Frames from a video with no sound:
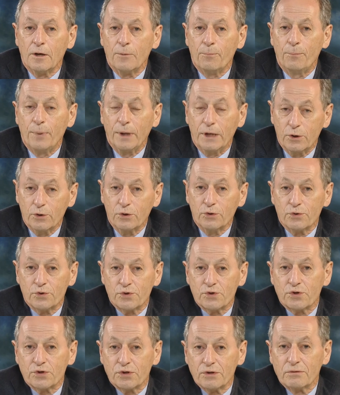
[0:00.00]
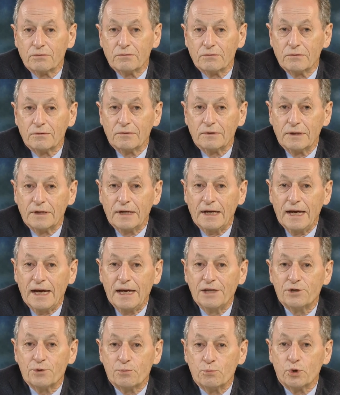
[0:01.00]
Because
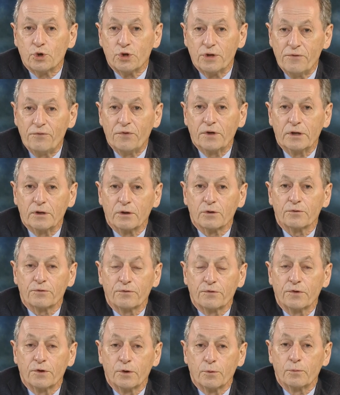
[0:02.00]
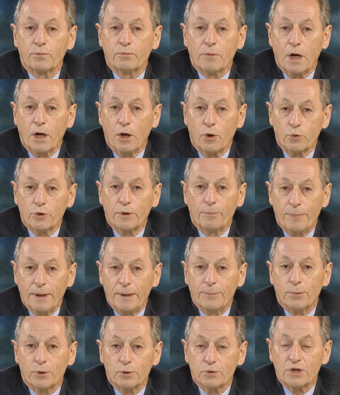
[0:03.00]
it's more difficult for older
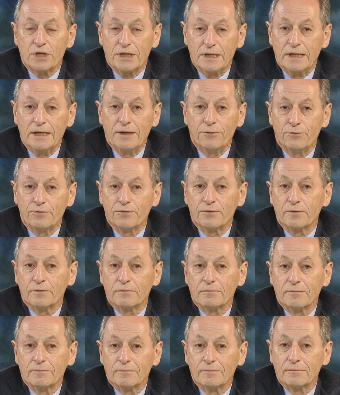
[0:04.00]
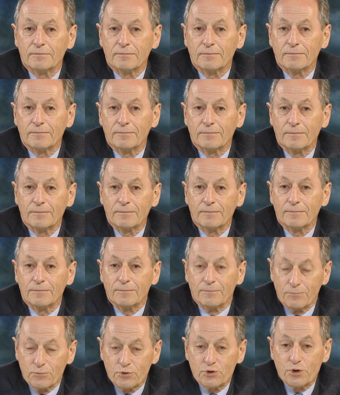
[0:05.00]
people to live
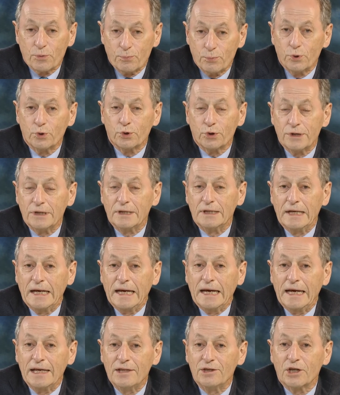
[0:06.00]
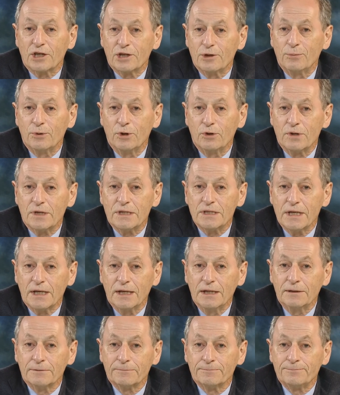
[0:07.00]
supported in the
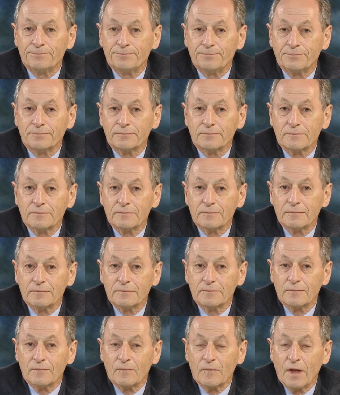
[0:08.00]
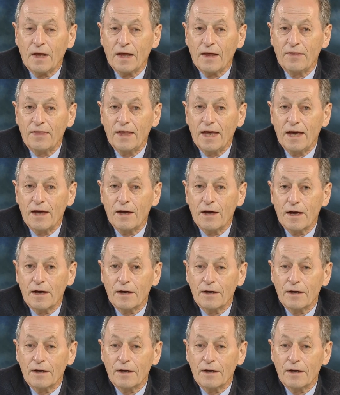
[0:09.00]
community, they're